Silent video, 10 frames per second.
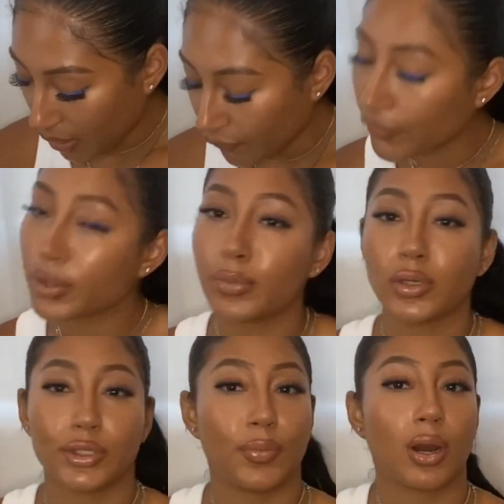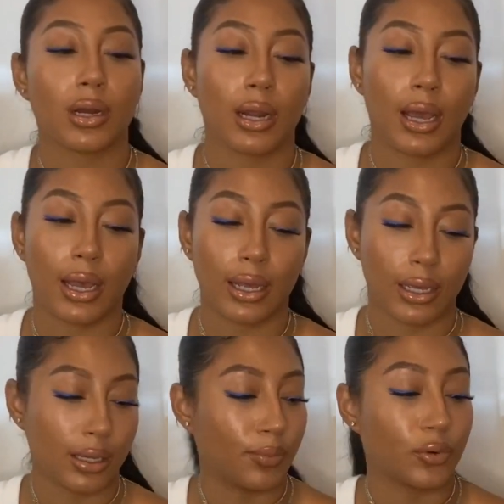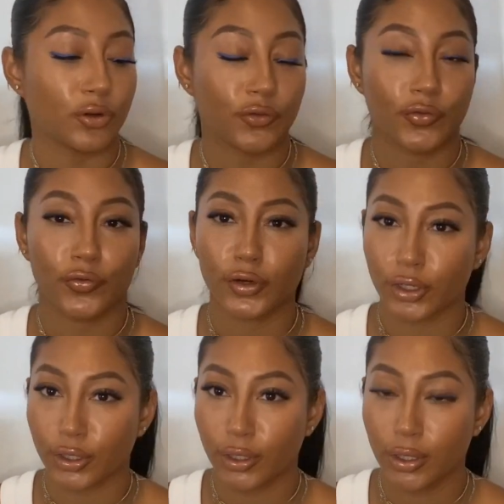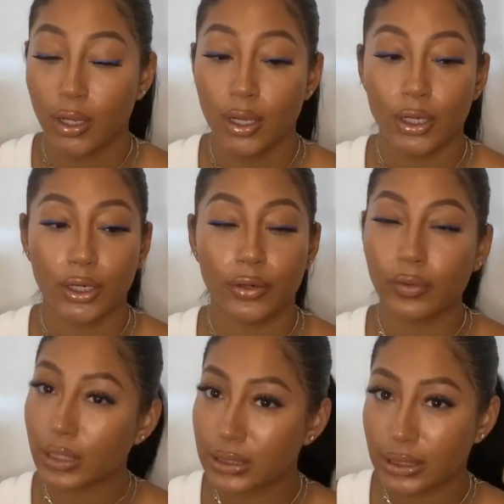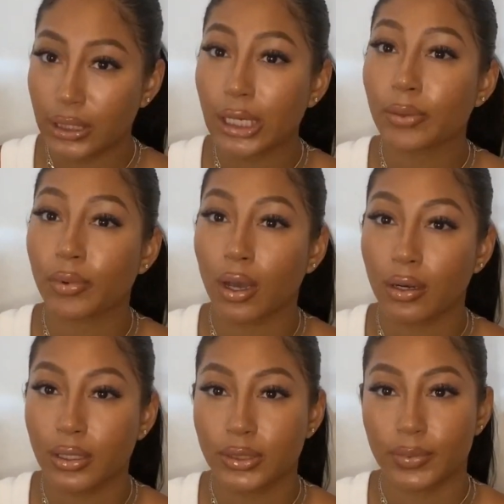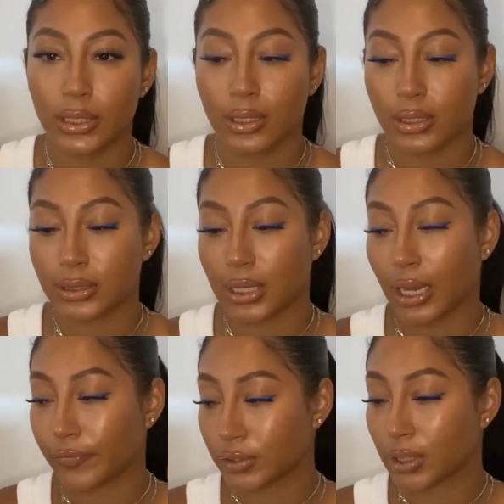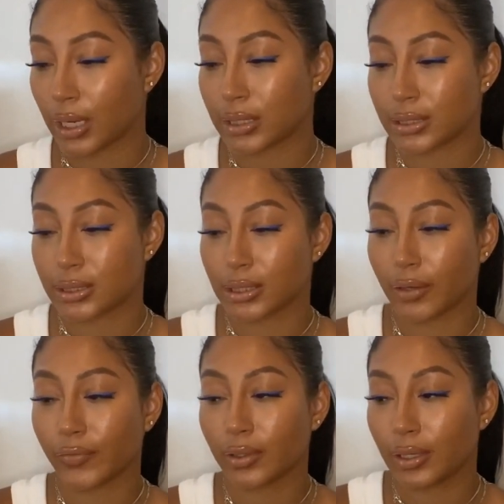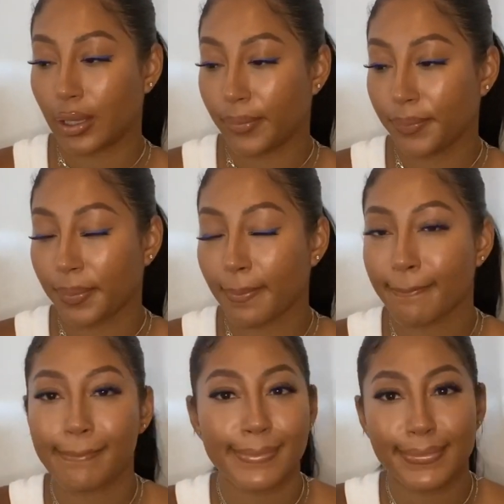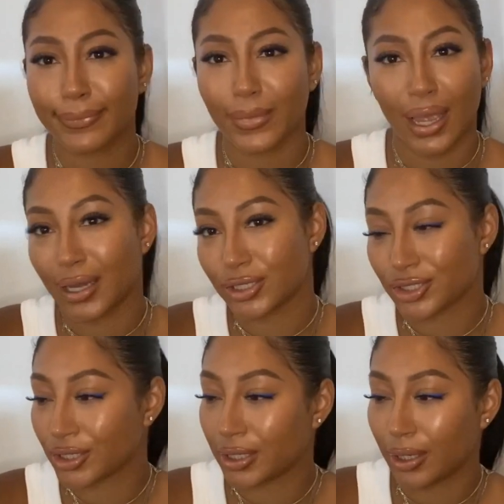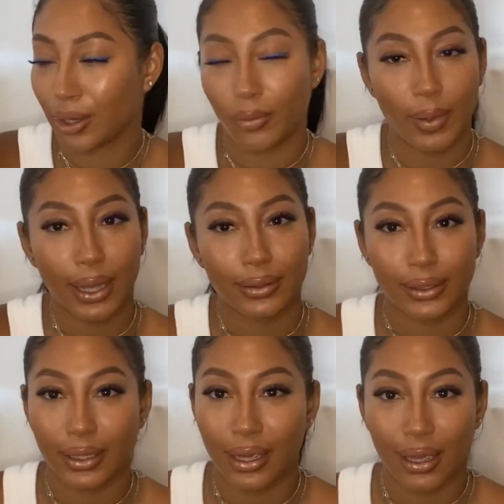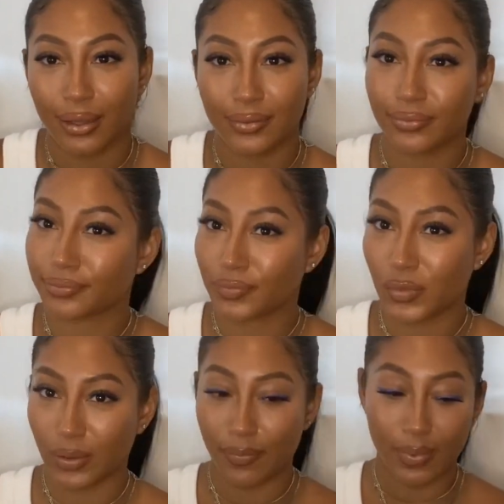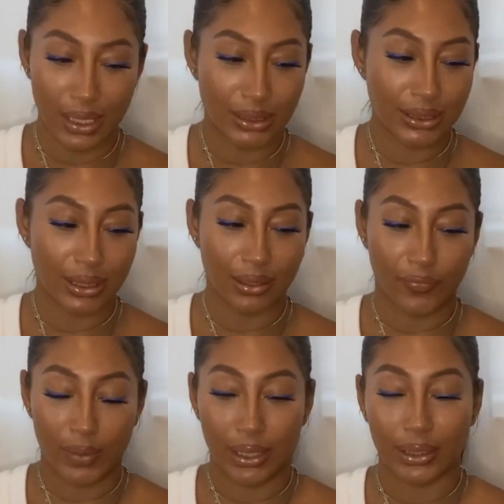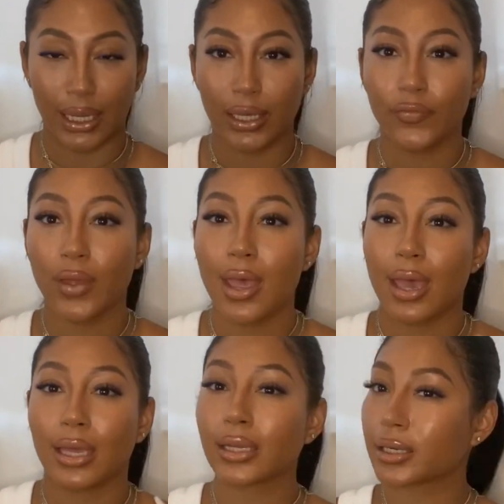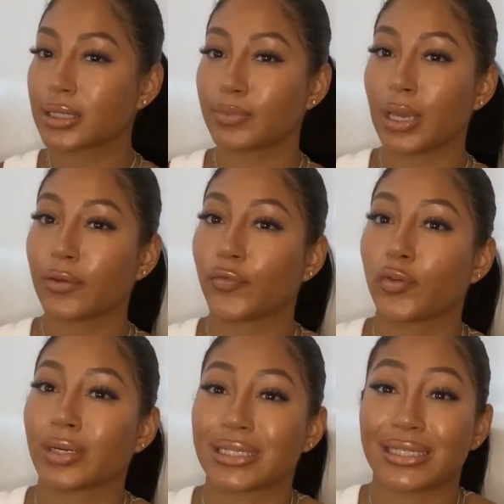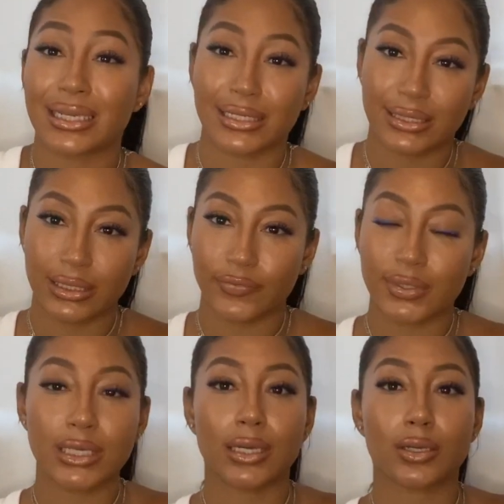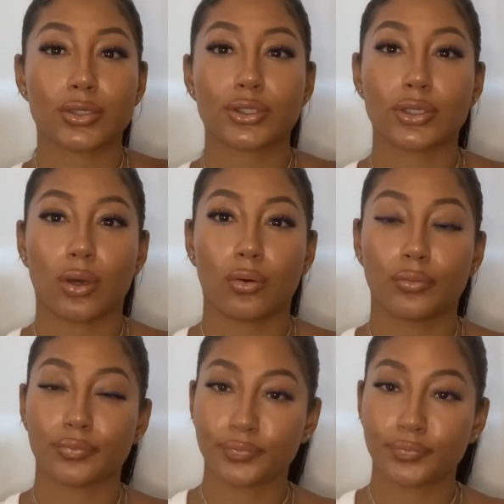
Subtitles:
For the most part, I prefer Korean skincare products because after I discovered them, I just couldn't go back. Like, I had the best skin of my life, and it is made for sensitive skin. So